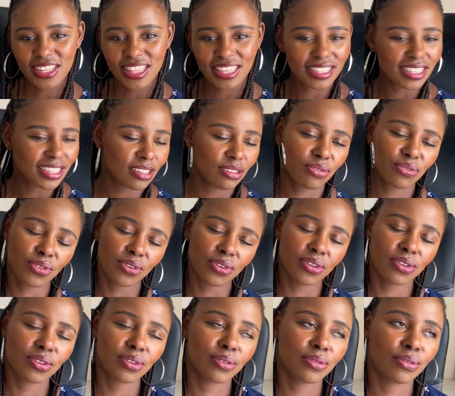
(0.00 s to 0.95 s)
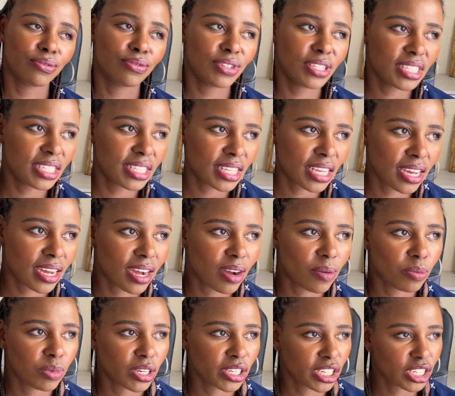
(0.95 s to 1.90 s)
that's it for visa
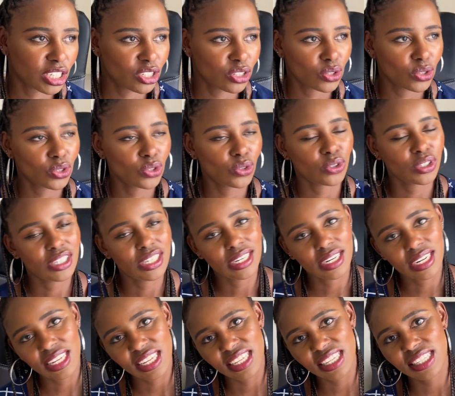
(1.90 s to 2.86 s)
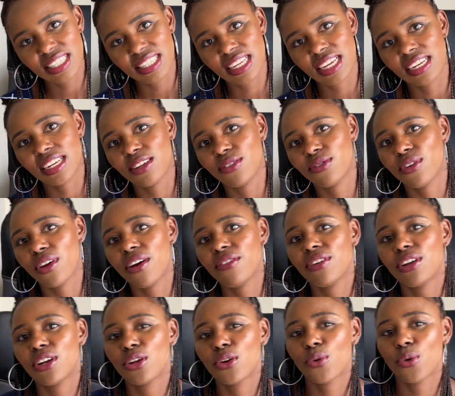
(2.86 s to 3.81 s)
application to Greece. And if you have
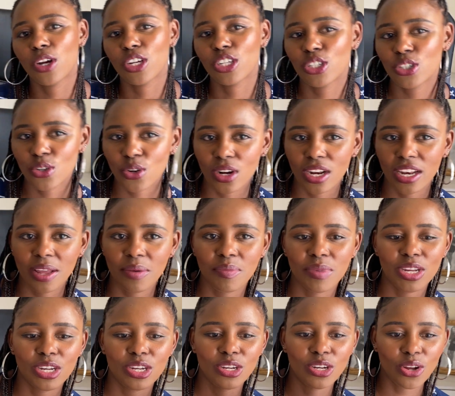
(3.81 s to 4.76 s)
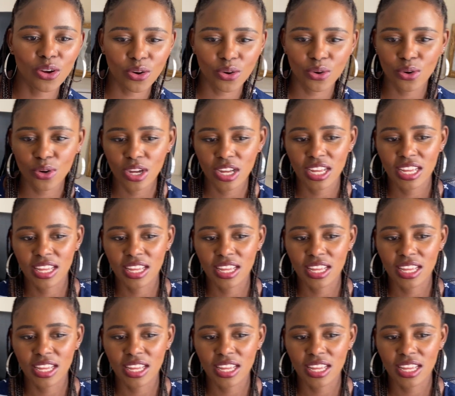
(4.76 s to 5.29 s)
any question, let me know.